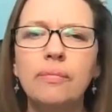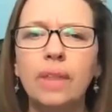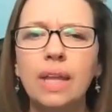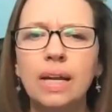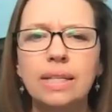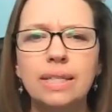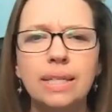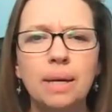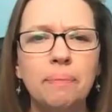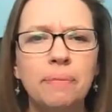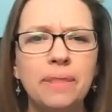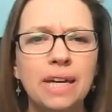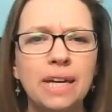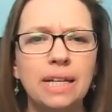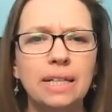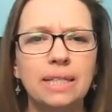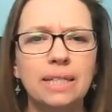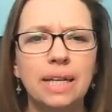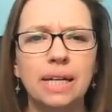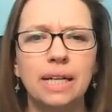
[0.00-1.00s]
Some
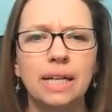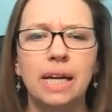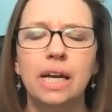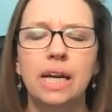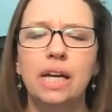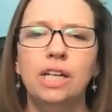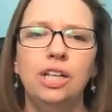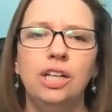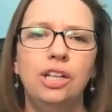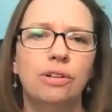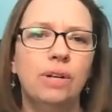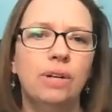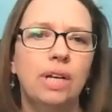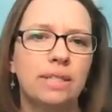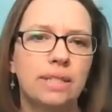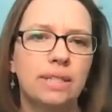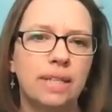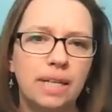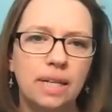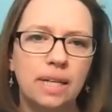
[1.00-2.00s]
things like, you know,
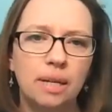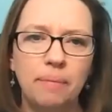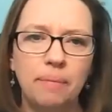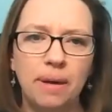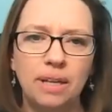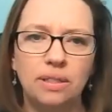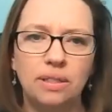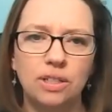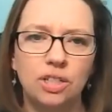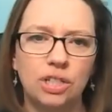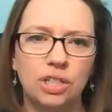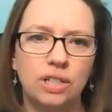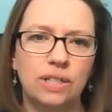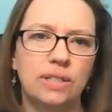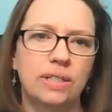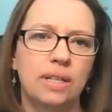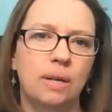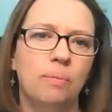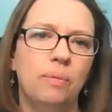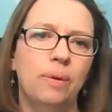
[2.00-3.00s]
sending a message to
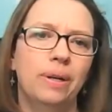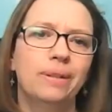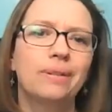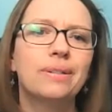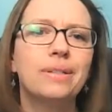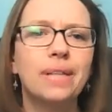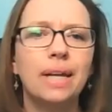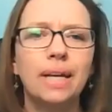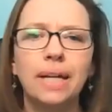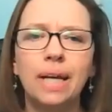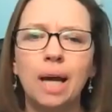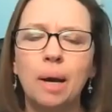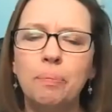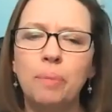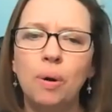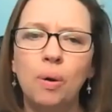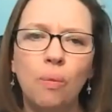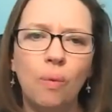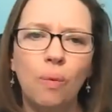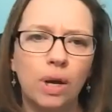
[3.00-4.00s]
someone, setting up
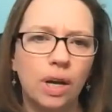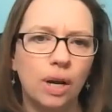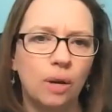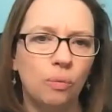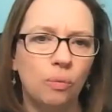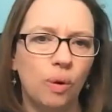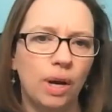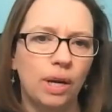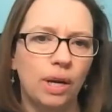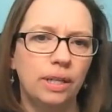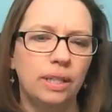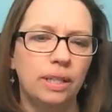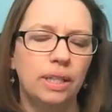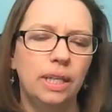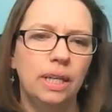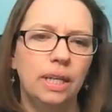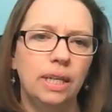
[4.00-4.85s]
a one-on-one